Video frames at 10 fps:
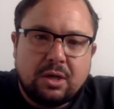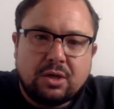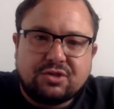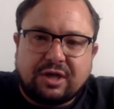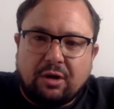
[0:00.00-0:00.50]

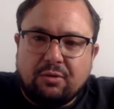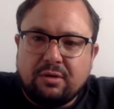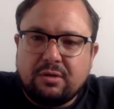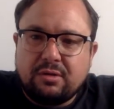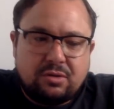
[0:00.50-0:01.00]
So,
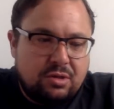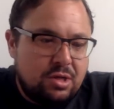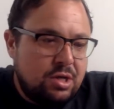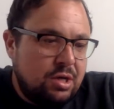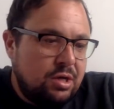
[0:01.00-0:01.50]

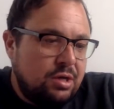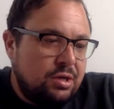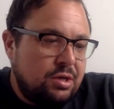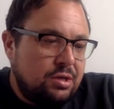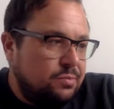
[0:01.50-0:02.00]

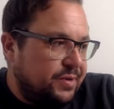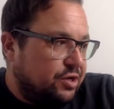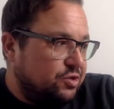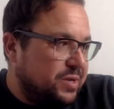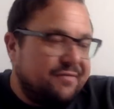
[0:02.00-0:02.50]

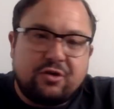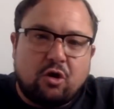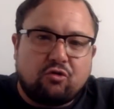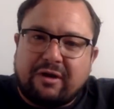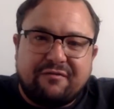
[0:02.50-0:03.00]
because we haven't
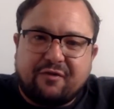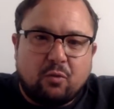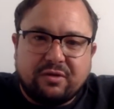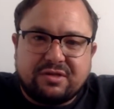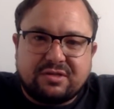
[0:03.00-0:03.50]
got great
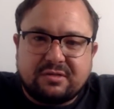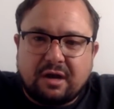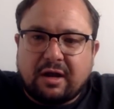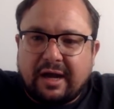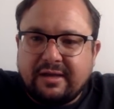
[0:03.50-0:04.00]
forwards,
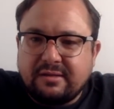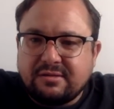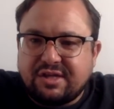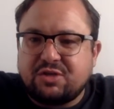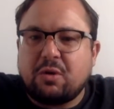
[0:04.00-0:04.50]
okay?
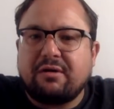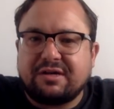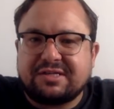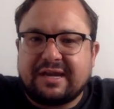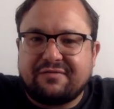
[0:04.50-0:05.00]
So this is what I'm going
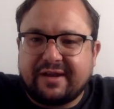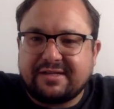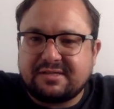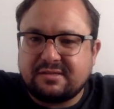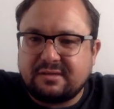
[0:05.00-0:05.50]
to say for
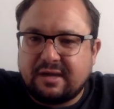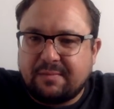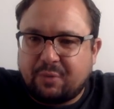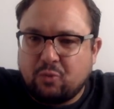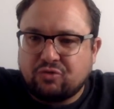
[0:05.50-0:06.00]
this,
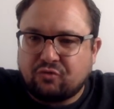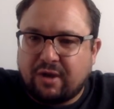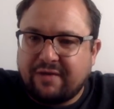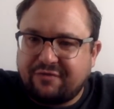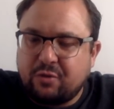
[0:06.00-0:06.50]
and Paul's right,
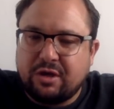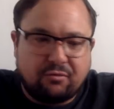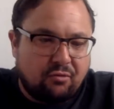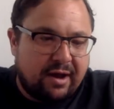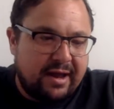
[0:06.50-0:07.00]
and a few of you
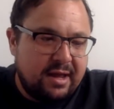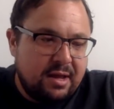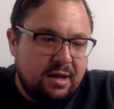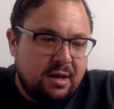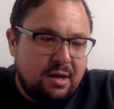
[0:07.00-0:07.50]
are right.
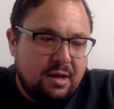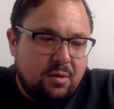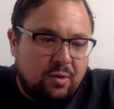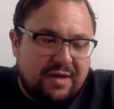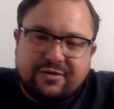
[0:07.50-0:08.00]

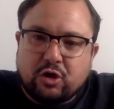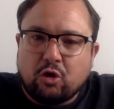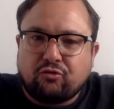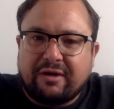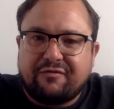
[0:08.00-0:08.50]
We haven't got
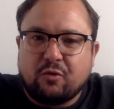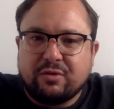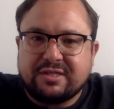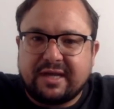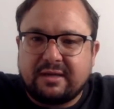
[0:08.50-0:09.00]
great
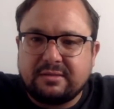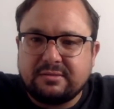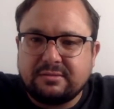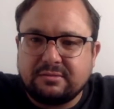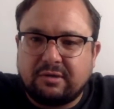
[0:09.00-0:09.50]
forwards here,
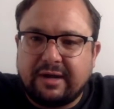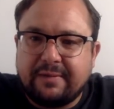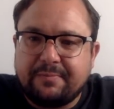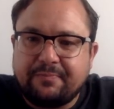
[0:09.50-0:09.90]
right?